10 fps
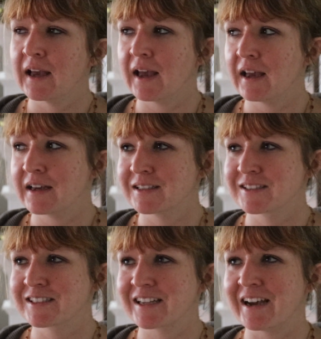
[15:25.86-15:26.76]

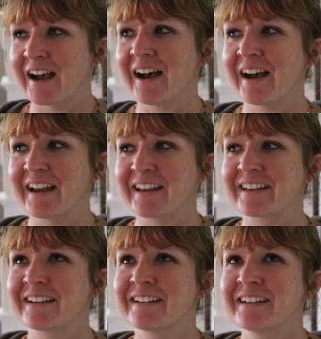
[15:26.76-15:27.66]
And
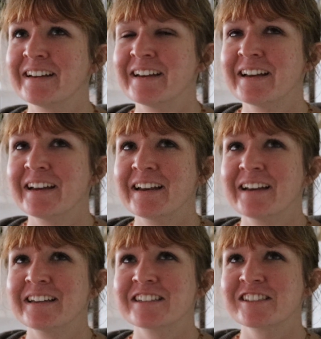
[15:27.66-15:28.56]
I
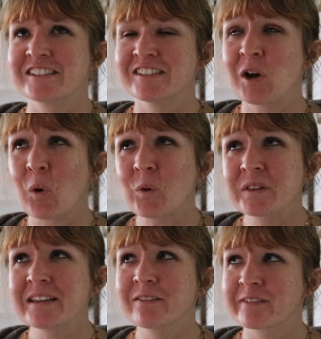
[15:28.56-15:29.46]

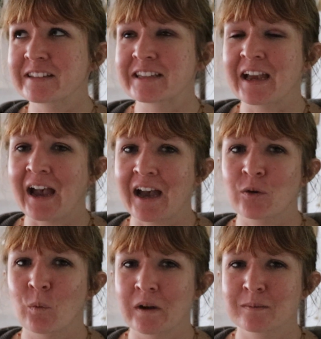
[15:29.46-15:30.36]
only really
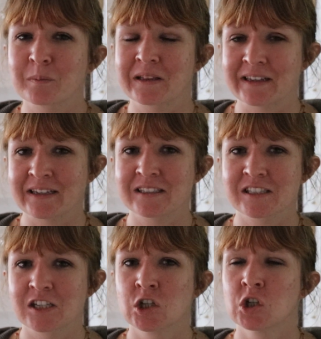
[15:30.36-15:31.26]
had one
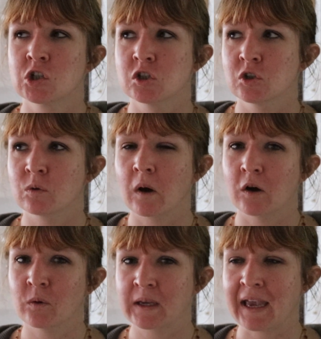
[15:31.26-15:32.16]
plant do
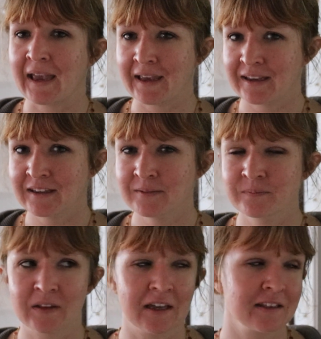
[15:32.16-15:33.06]
okay.
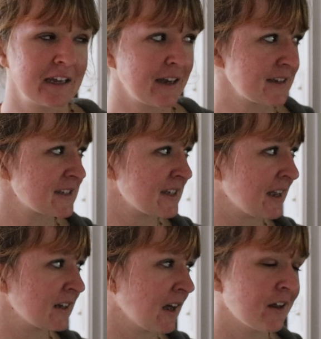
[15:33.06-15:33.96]
And like I
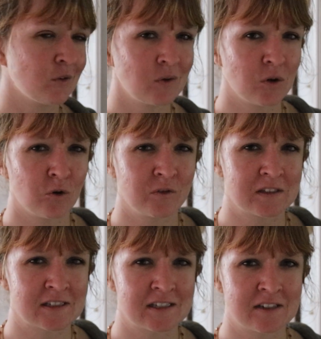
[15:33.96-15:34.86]
said, I don't know if
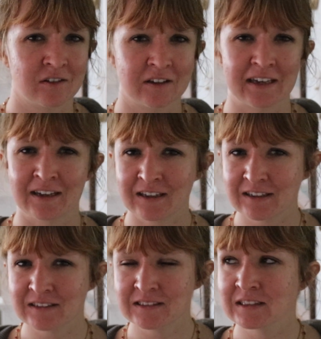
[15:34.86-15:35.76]
it's still
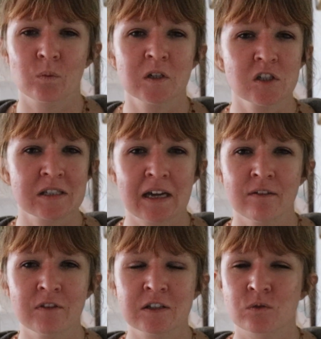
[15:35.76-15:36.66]
kicking. We just
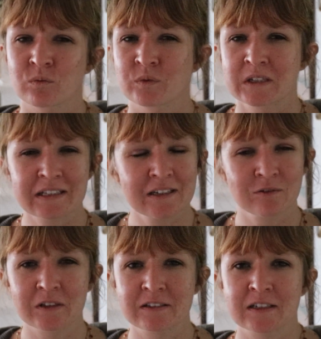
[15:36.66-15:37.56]
have these really,
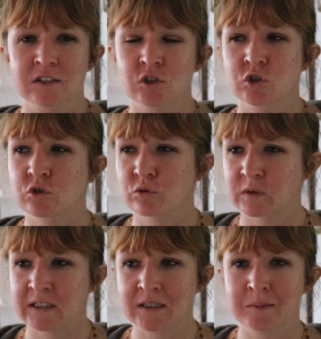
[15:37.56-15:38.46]
really
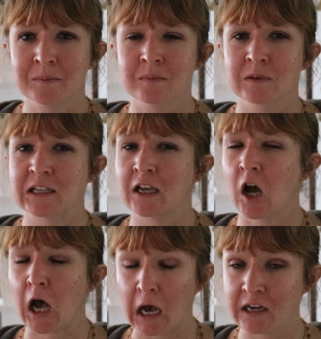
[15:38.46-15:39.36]
extremely
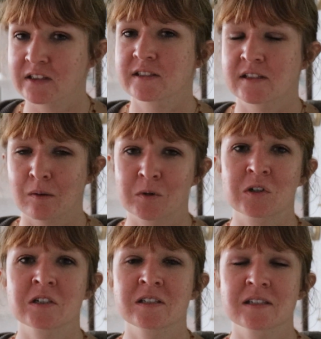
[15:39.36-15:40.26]
hot
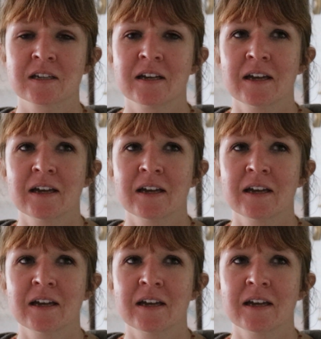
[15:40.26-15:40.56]
summers.